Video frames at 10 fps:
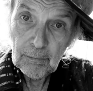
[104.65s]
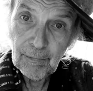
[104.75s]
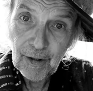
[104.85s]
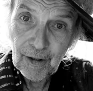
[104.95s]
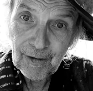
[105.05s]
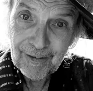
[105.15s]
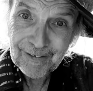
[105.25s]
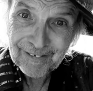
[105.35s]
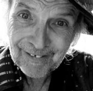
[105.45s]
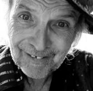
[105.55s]

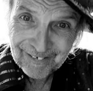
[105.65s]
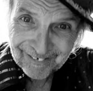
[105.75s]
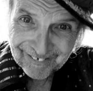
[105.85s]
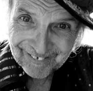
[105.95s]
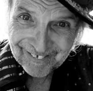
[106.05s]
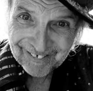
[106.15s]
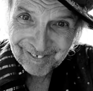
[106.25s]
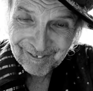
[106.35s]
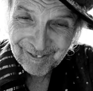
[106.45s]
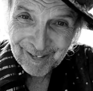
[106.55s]
burying their
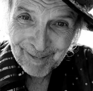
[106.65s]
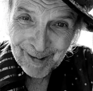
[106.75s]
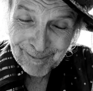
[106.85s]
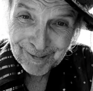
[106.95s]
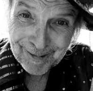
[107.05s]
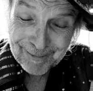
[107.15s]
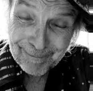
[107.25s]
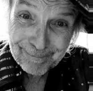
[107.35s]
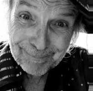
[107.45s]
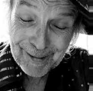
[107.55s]
female
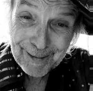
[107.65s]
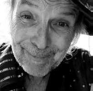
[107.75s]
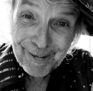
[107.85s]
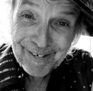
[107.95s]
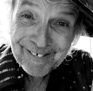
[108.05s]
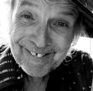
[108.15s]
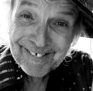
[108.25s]
play parts